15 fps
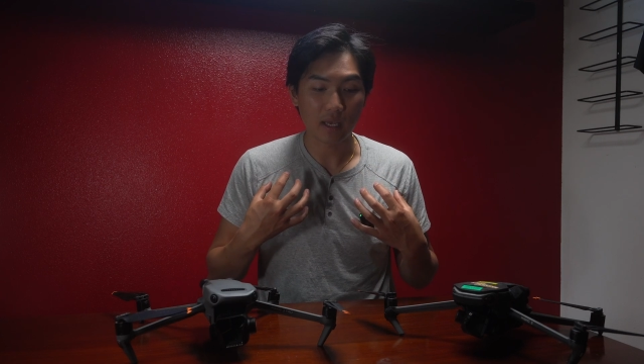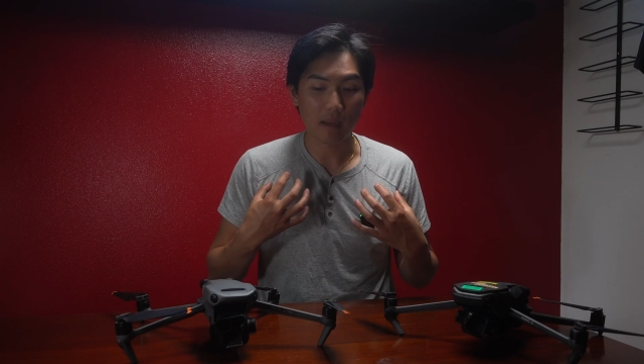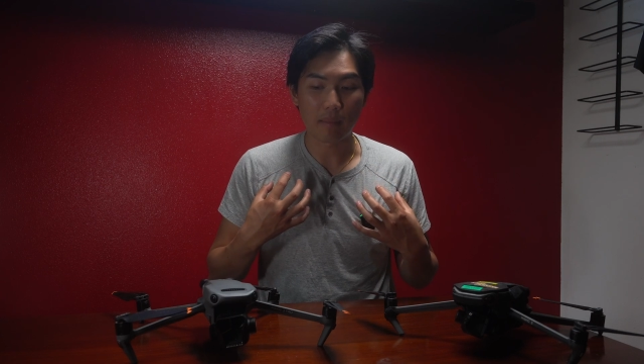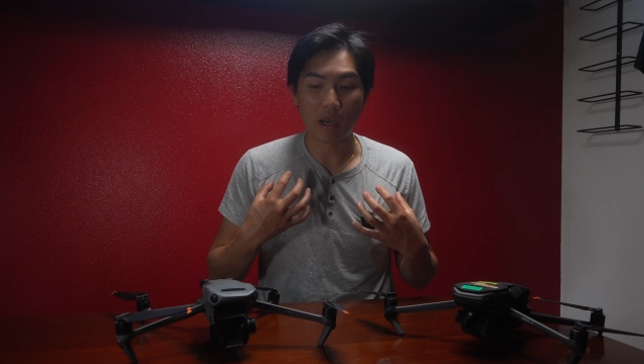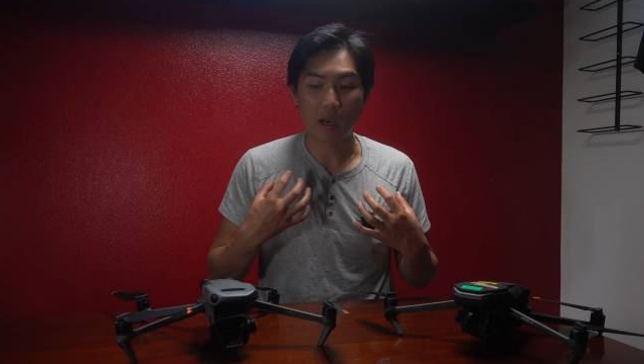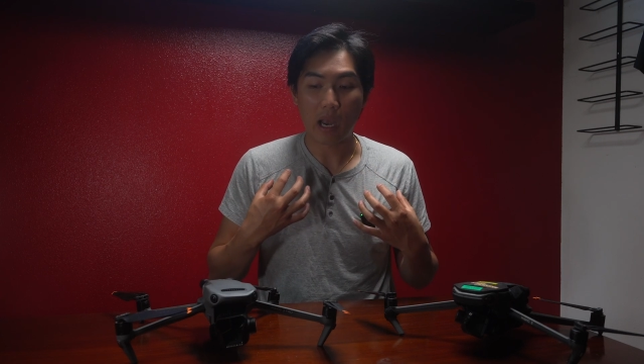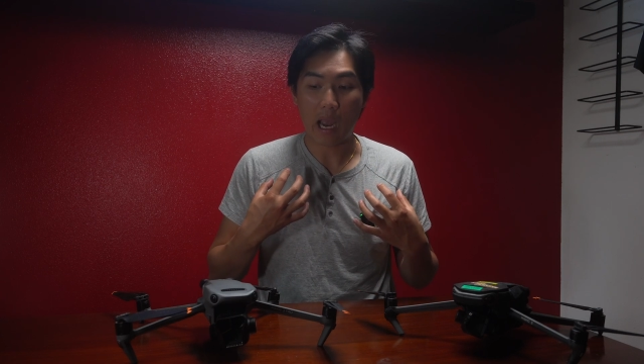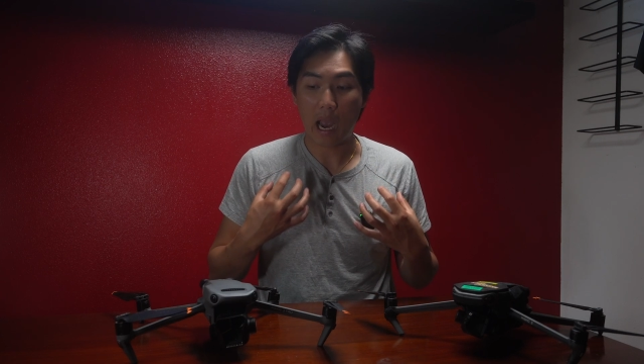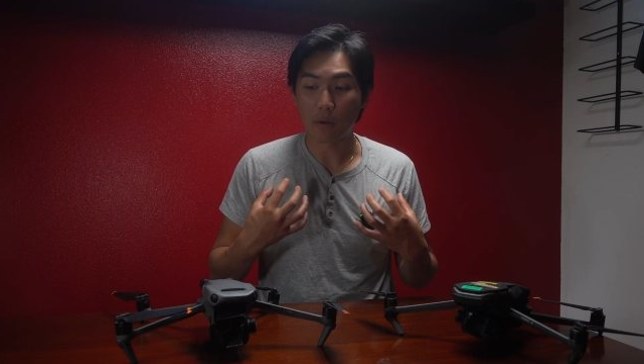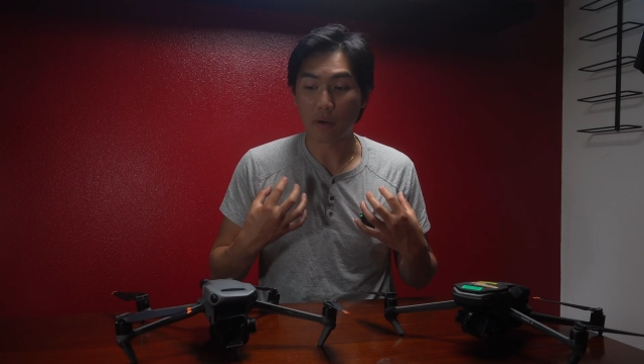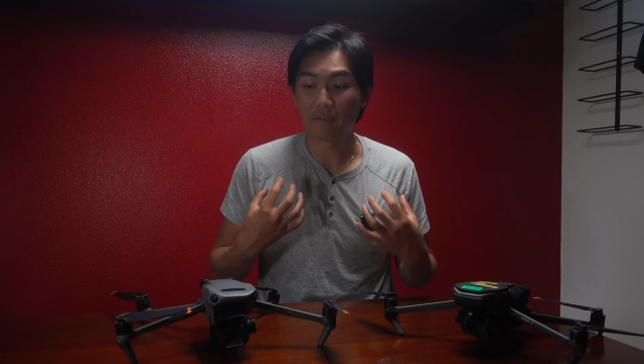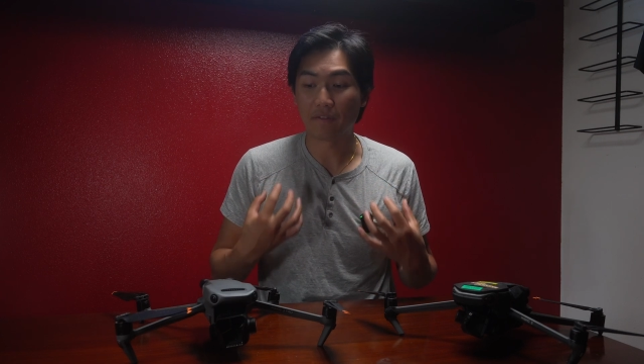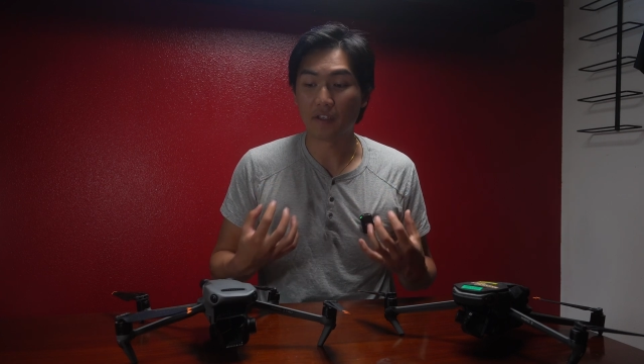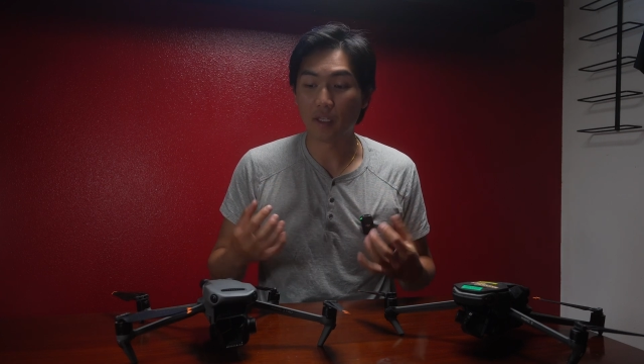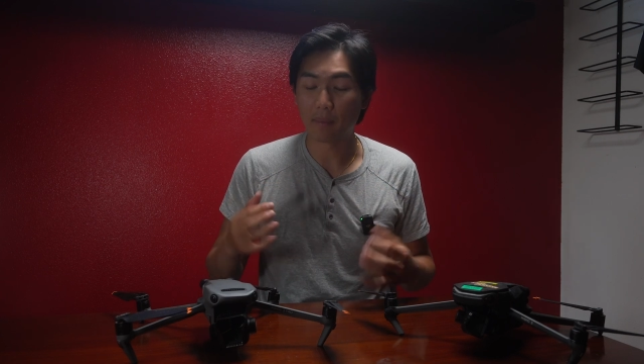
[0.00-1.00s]
about how I
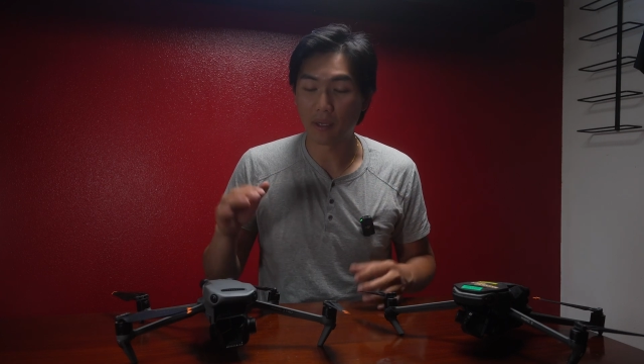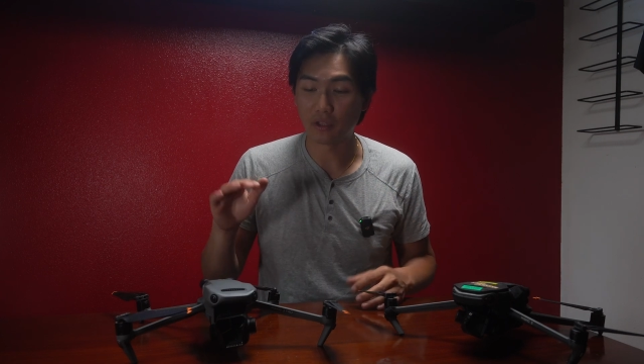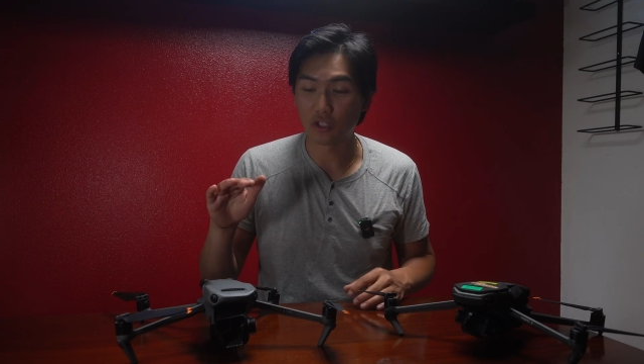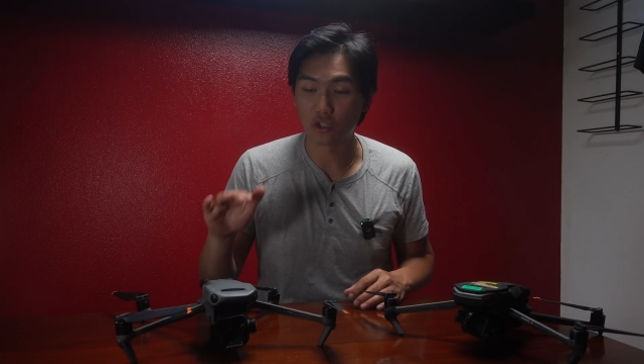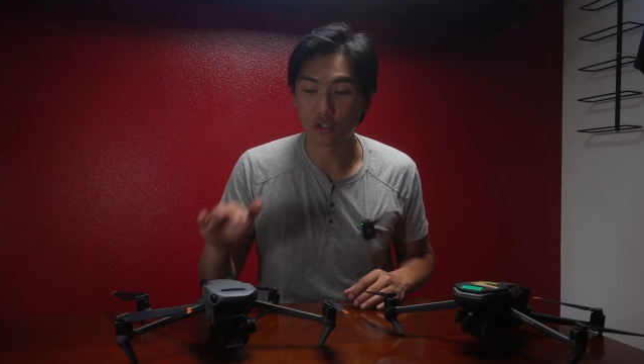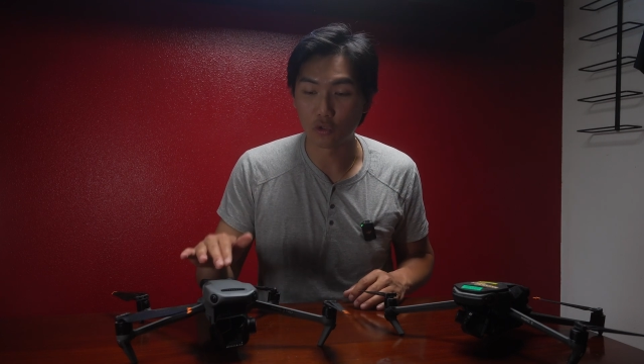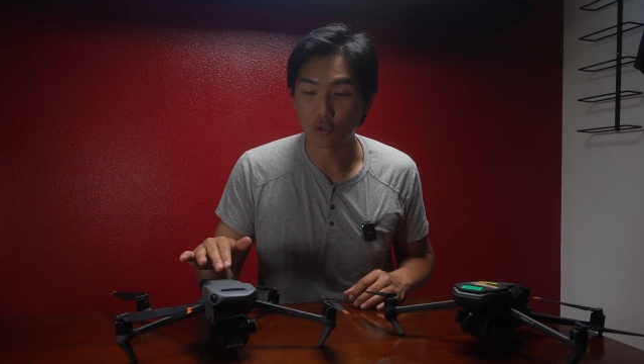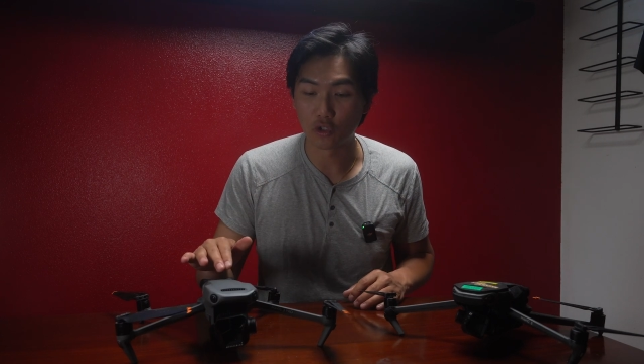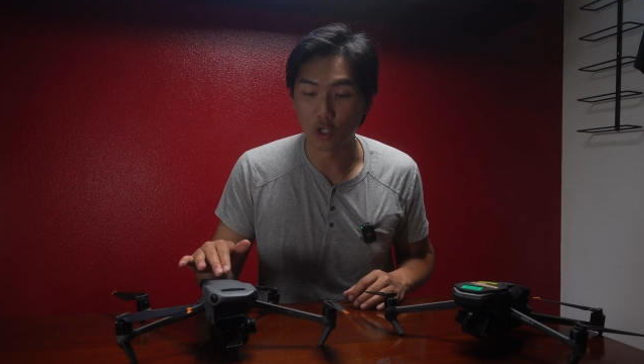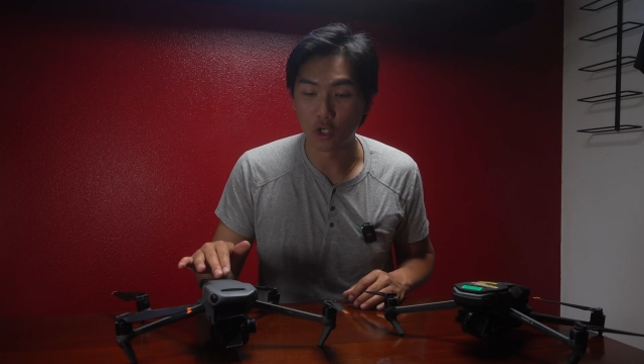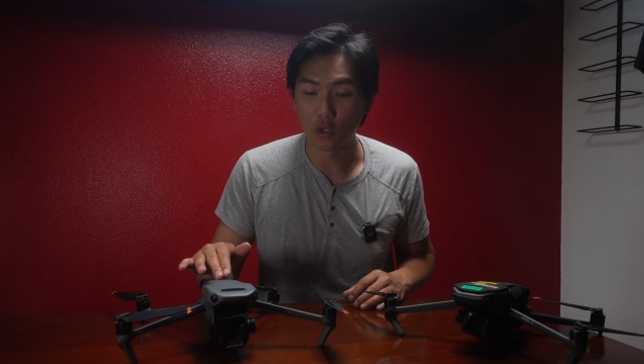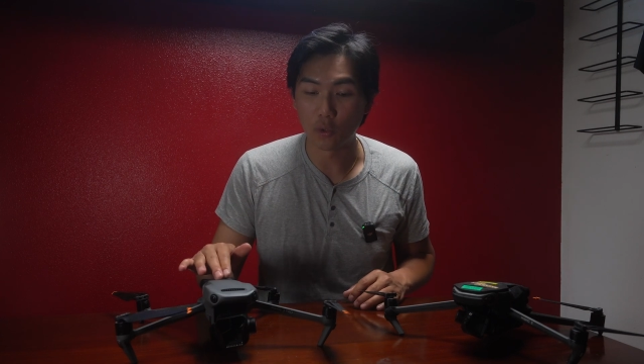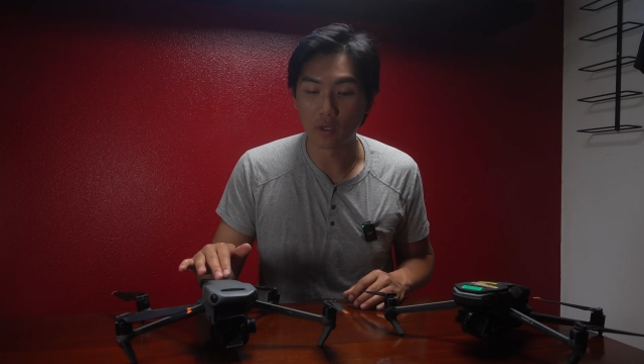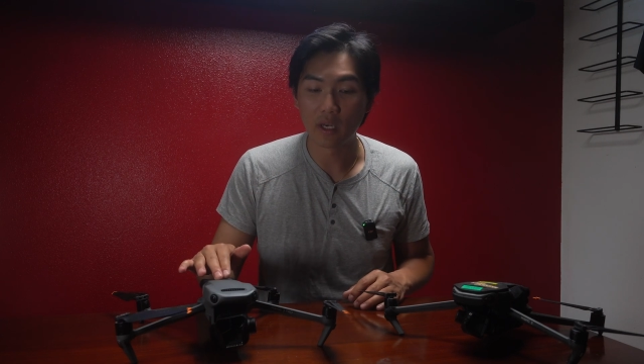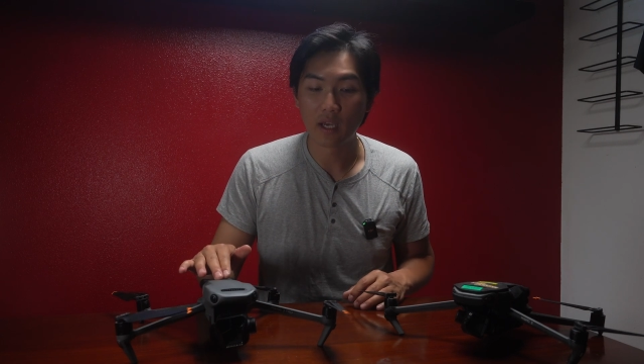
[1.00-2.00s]
feel about this new
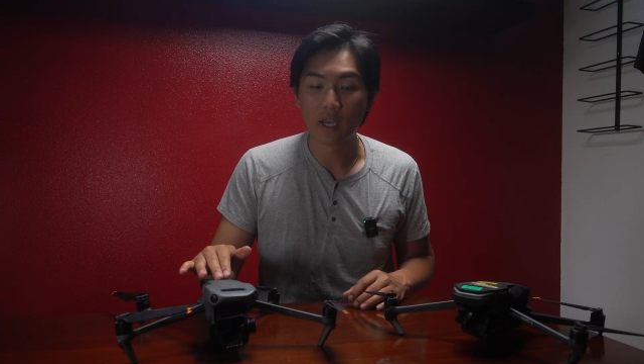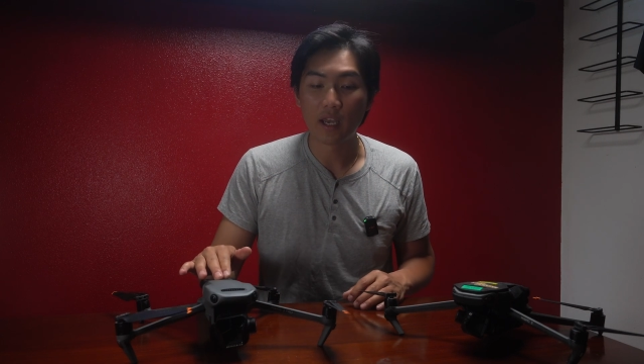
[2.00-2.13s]
drone.